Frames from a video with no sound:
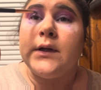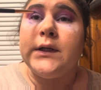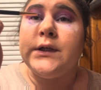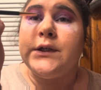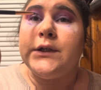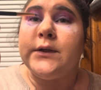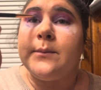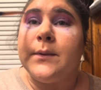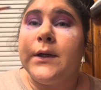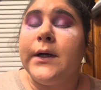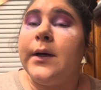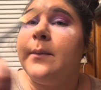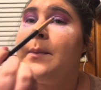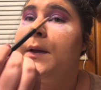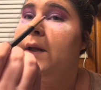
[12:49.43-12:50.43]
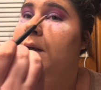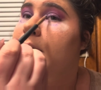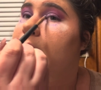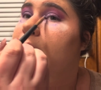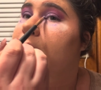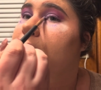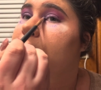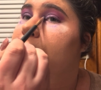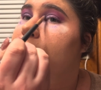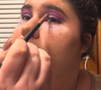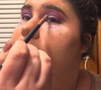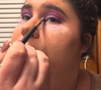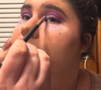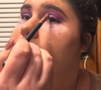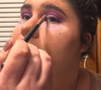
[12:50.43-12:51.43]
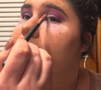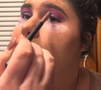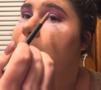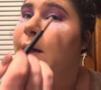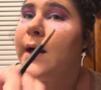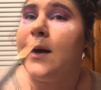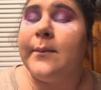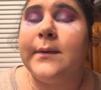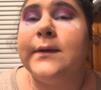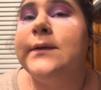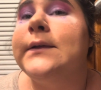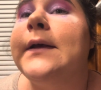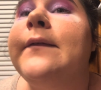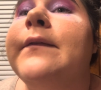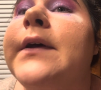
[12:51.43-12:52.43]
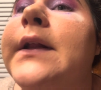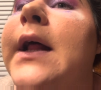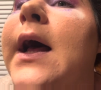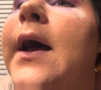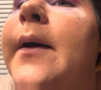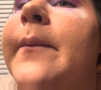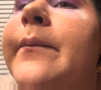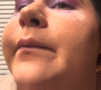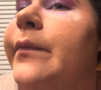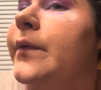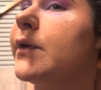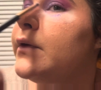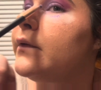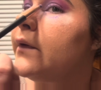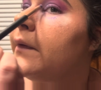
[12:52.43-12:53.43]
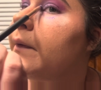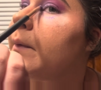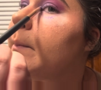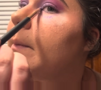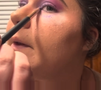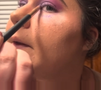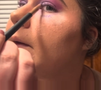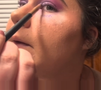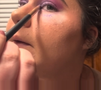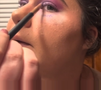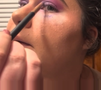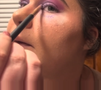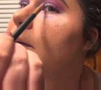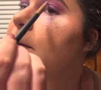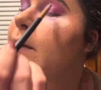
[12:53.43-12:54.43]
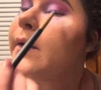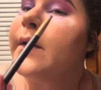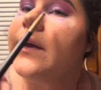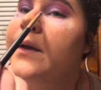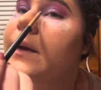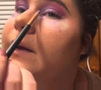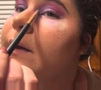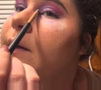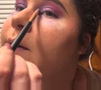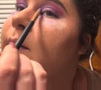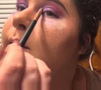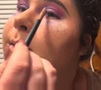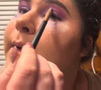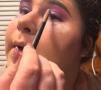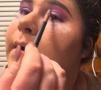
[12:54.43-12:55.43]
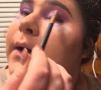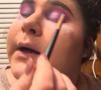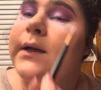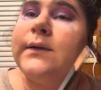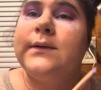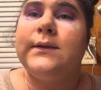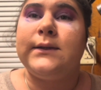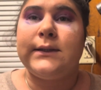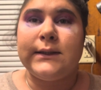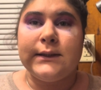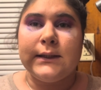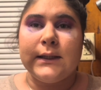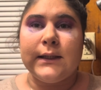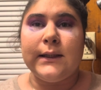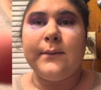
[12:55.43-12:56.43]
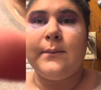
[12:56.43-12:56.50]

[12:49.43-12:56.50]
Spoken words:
shimmer up here to try and compensate for that just a little bit. Make our eye just look a tiny